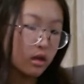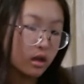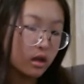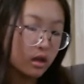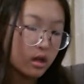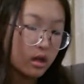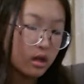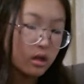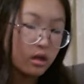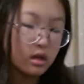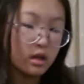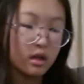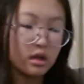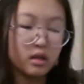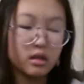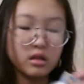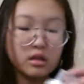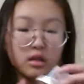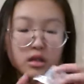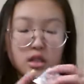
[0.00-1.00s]
Okay,
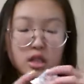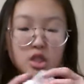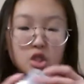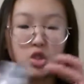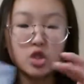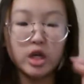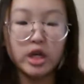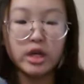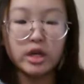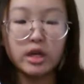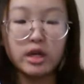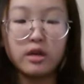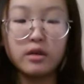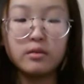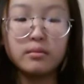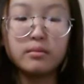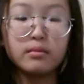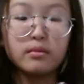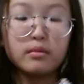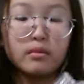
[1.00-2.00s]
yeah, this is dry
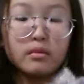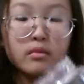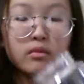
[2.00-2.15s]
now.